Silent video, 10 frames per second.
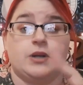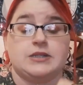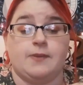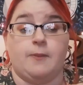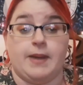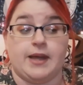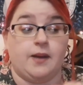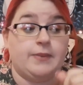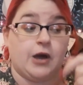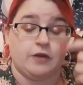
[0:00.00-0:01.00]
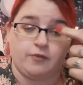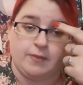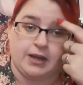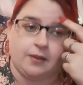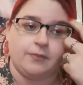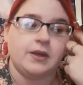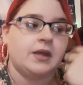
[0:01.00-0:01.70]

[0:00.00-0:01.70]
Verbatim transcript: one is about makeup, counterfeit makeup.